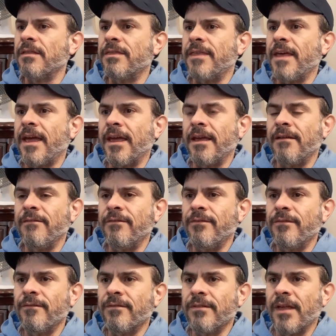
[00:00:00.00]
They
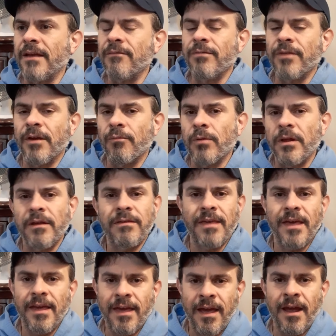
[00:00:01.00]
really
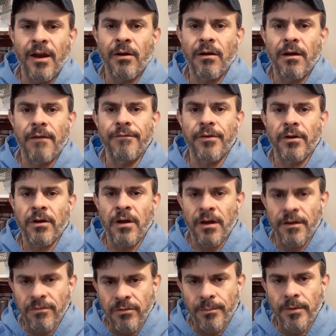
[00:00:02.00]
take care of their
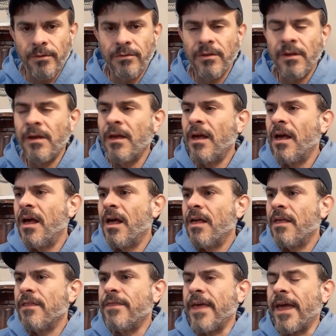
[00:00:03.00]
customers.
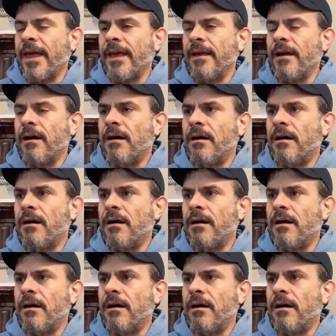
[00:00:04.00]
They